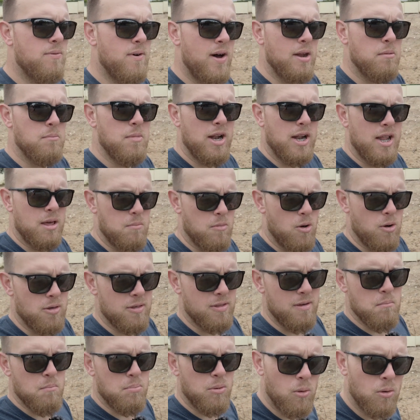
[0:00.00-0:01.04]
fundamentally
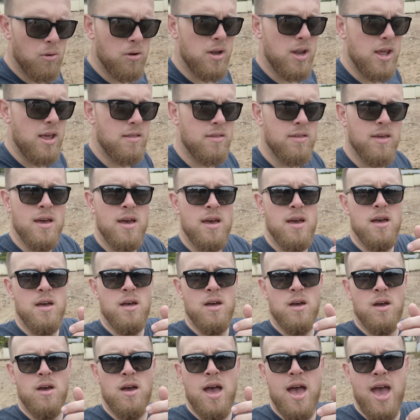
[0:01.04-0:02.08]
most important is
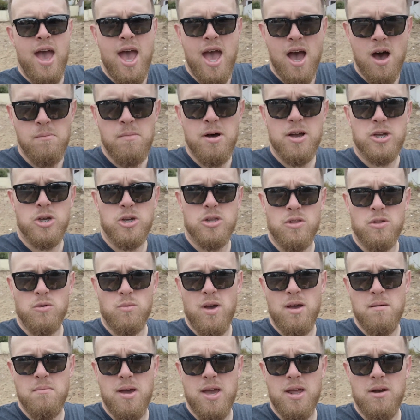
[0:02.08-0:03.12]
how much the
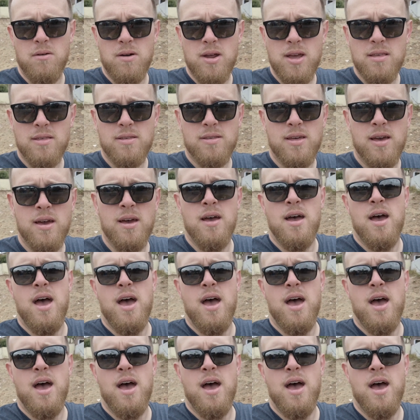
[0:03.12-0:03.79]
square metre is.